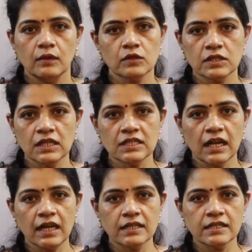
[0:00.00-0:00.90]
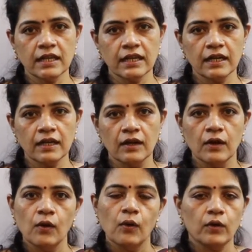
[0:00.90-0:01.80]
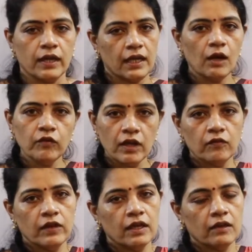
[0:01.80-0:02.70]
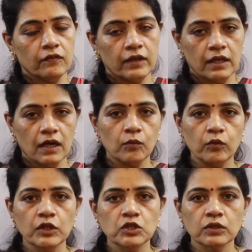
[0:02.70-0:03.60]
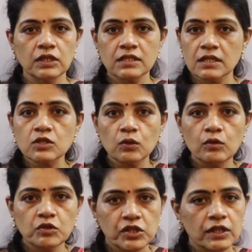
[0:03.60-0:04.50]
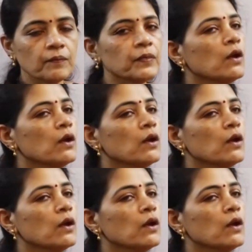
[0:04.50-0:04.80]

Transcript: Question is clear, children? Okay, now we are moving to this solution.